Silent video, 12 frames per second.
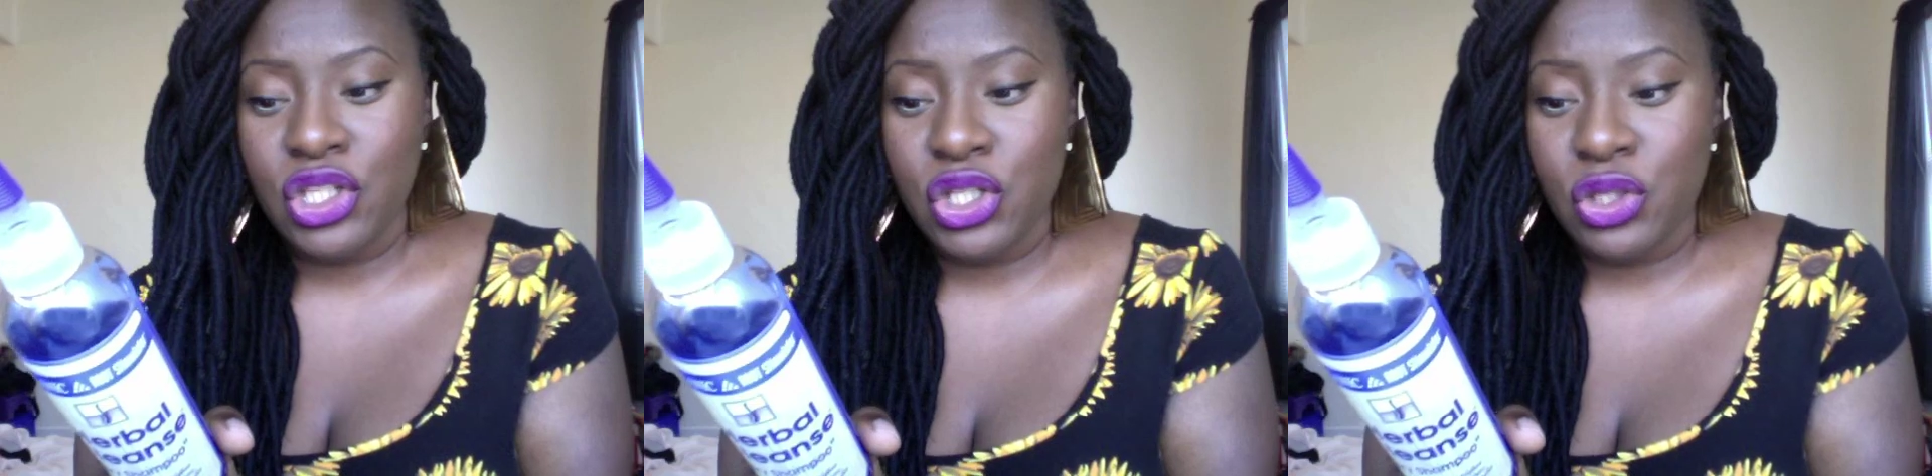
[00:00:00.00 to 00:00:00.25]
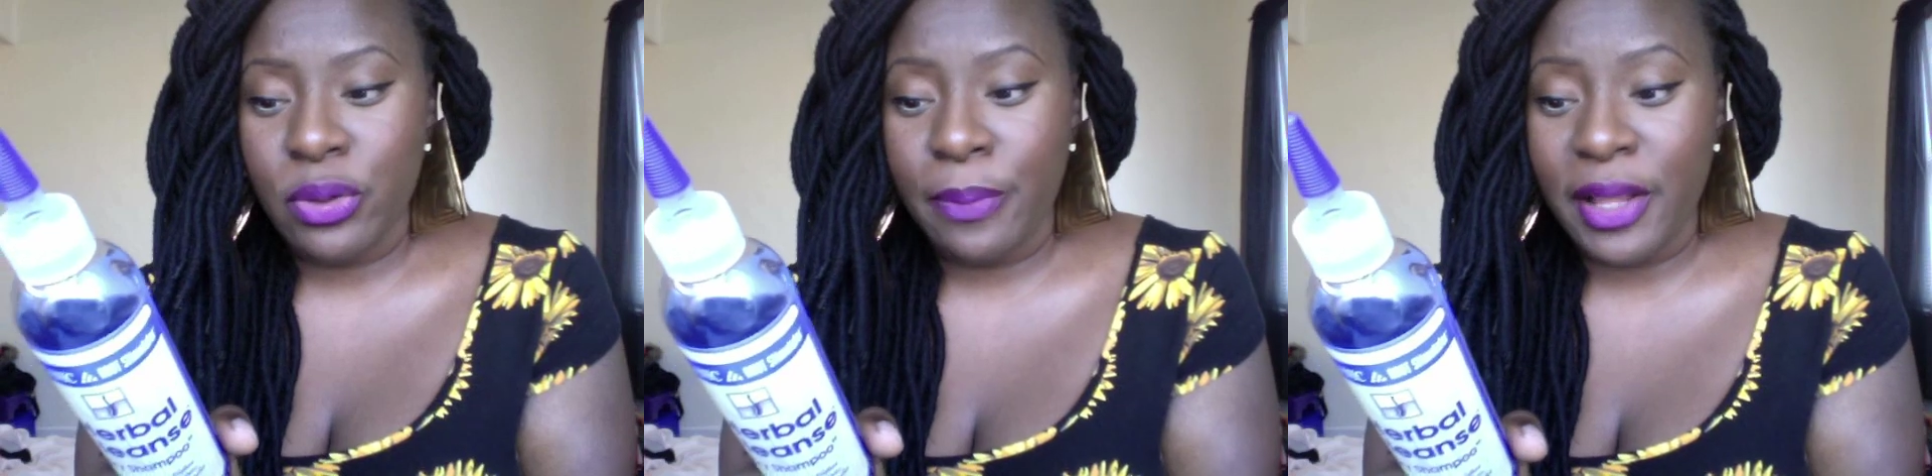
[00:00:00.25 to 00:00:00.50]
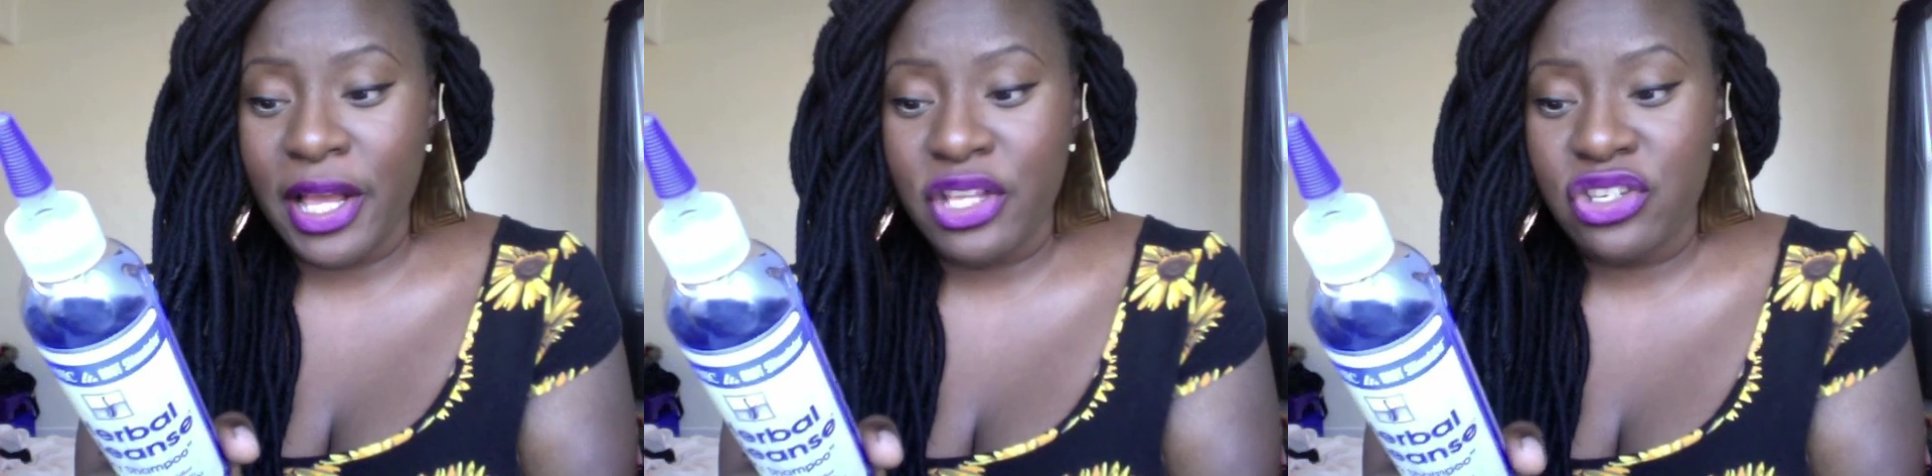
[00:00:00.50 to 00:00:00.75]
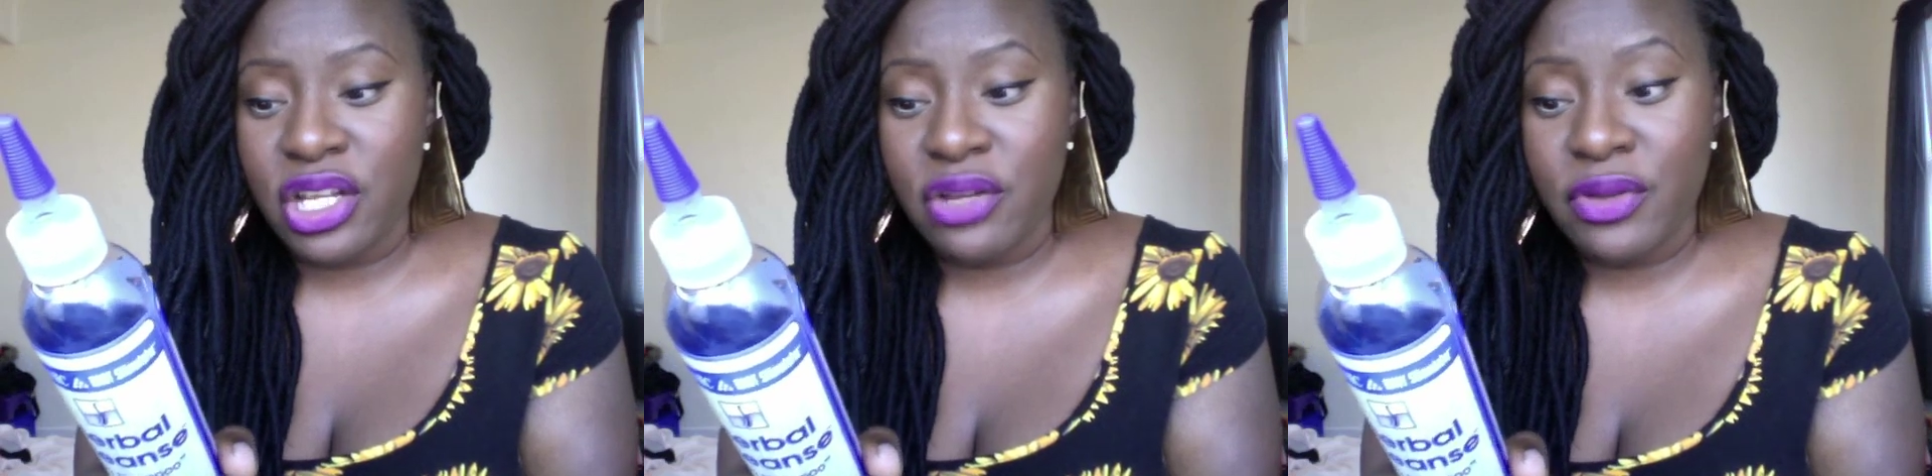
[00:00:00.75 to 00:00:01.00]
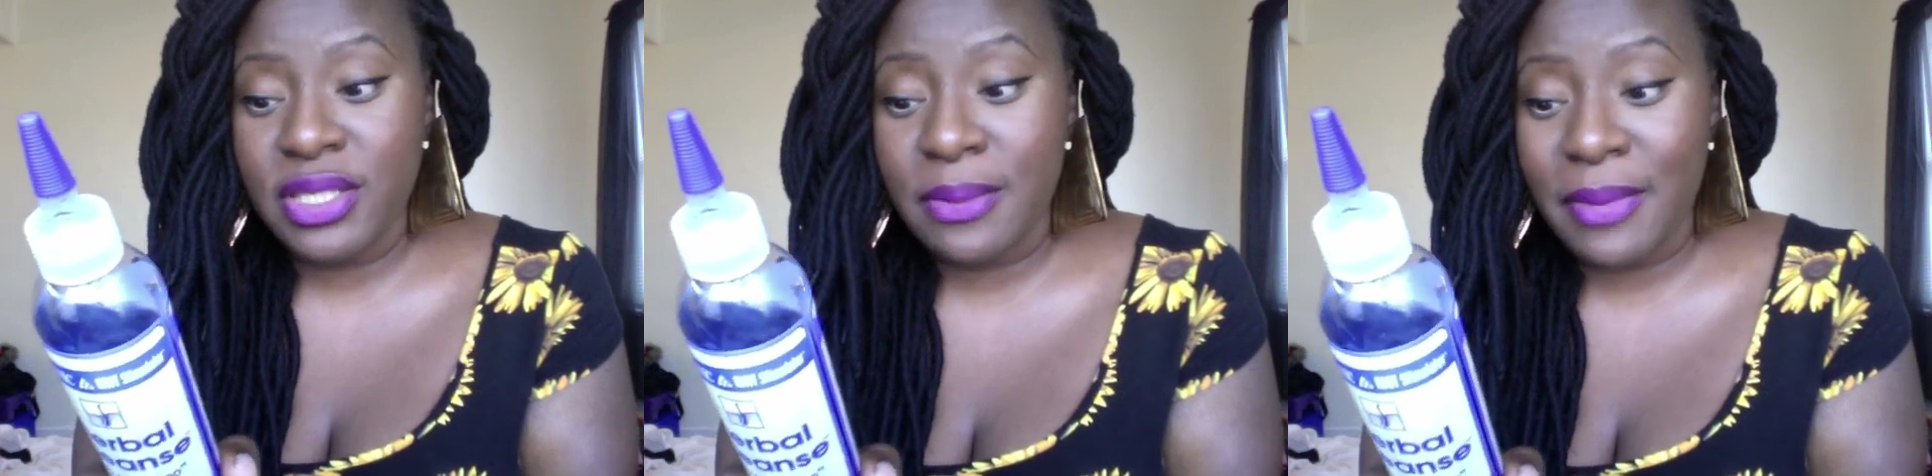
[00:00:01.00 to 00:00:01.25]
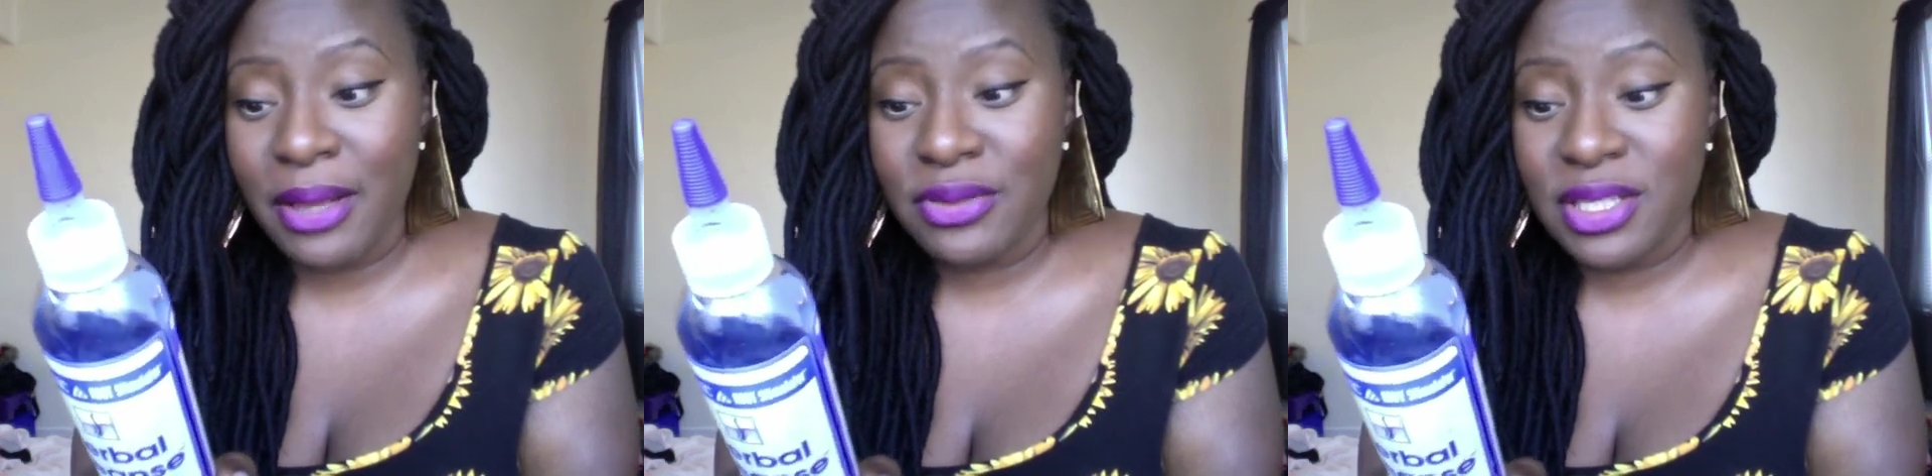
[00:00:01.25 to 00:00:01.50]
to apply a generous
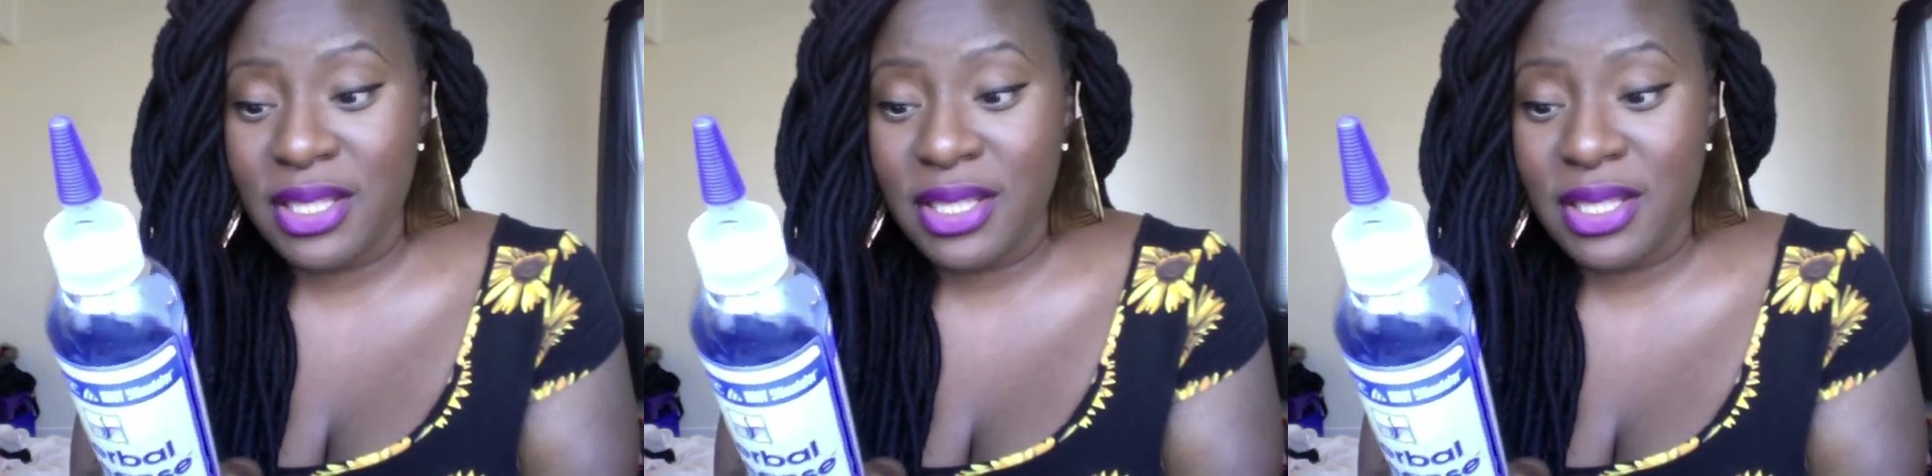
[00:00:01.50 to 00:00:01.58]
amount